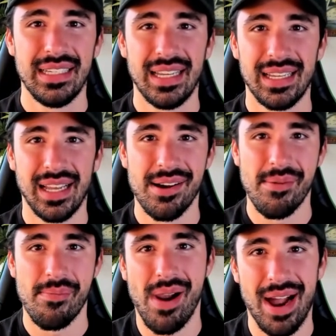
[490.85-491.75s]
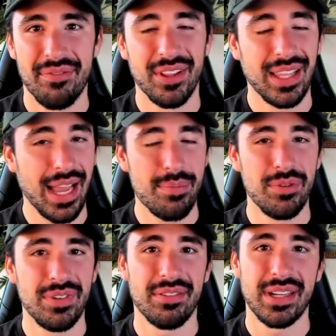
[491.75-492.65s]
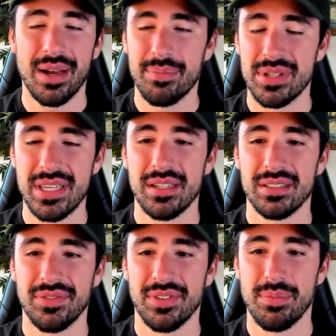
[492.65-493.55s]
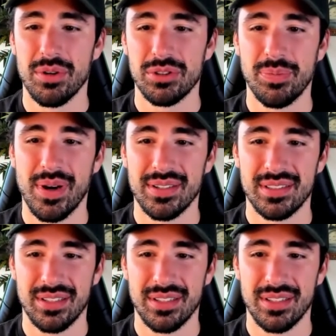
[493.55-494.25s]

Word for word: Like, um, I feel like I moved every couple of years for the most part.